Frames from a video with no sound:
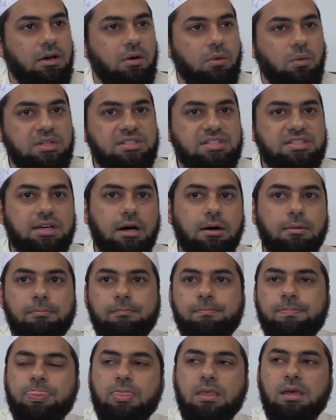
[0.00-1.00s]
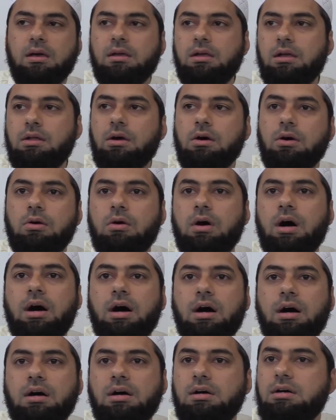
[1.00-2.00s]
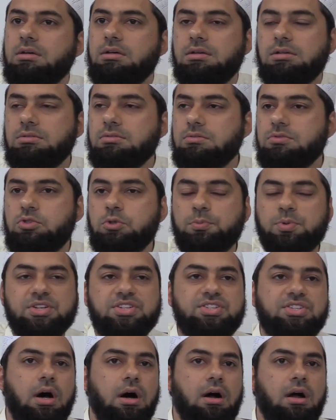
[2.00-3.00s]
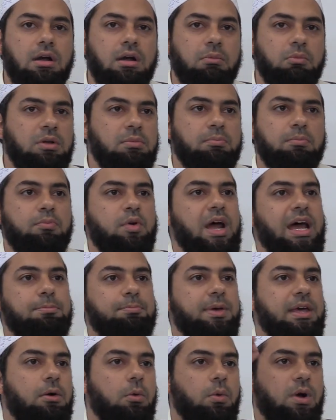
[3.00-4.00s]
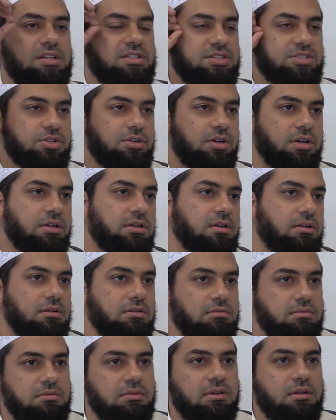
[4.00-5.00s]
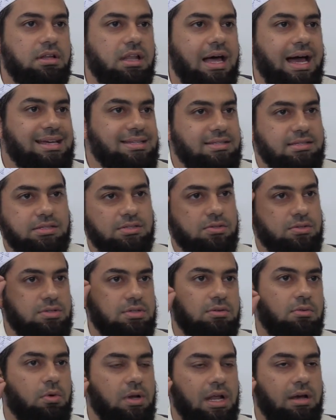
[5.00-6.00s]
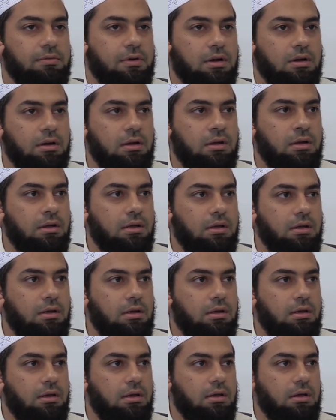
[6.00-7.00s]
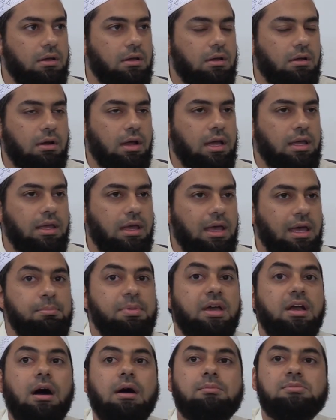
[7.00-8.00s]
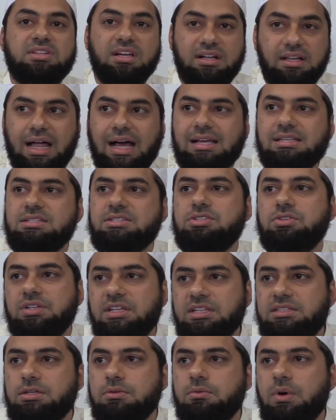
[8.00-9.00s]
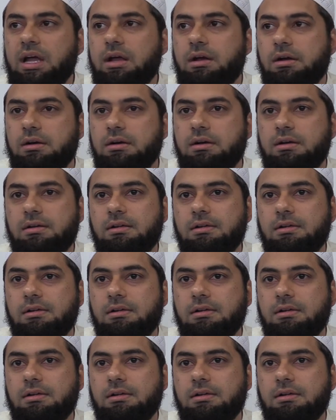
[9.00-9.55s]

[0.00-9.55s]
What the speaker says: When some superstar, when Brad Pitt wears a certain glasses or whatever, right? It becomes the glasses you need to wear.